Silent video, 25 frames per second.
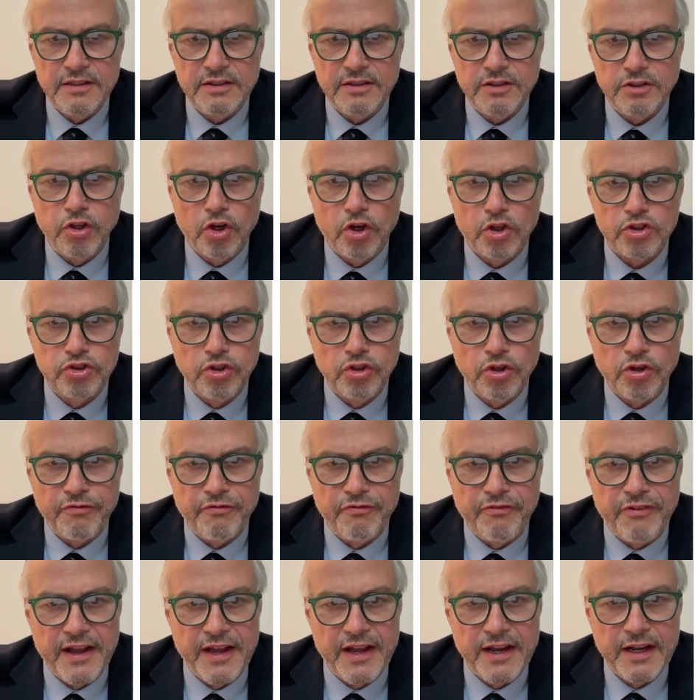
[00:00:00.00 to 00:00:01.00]
Dr.
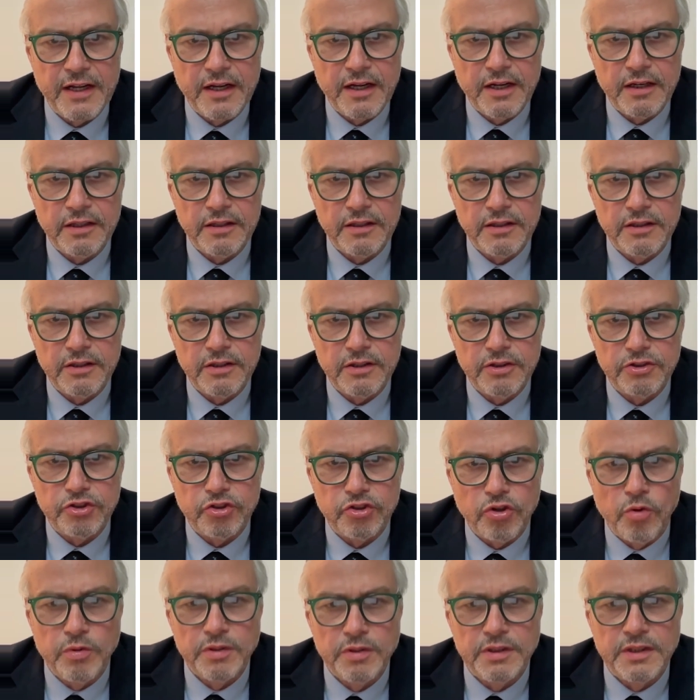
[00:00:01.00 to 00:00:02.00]
Frank
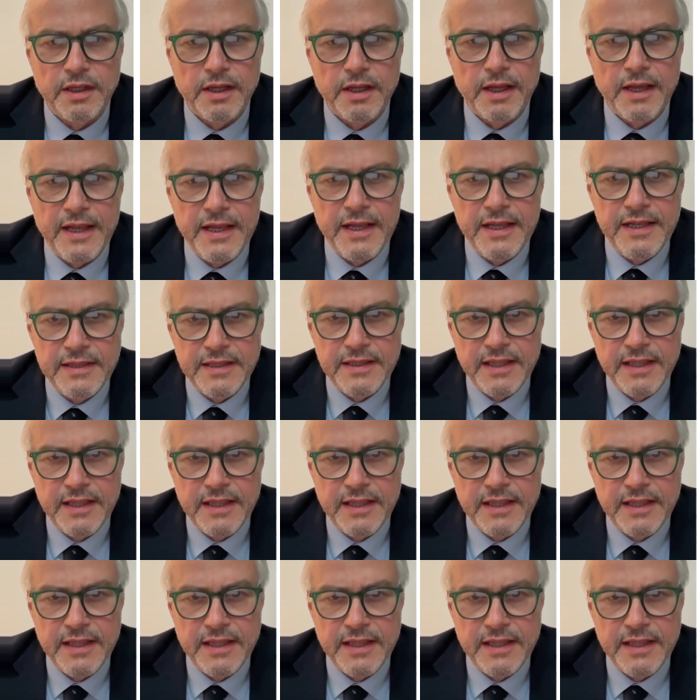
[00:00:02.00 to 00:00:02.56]
showed in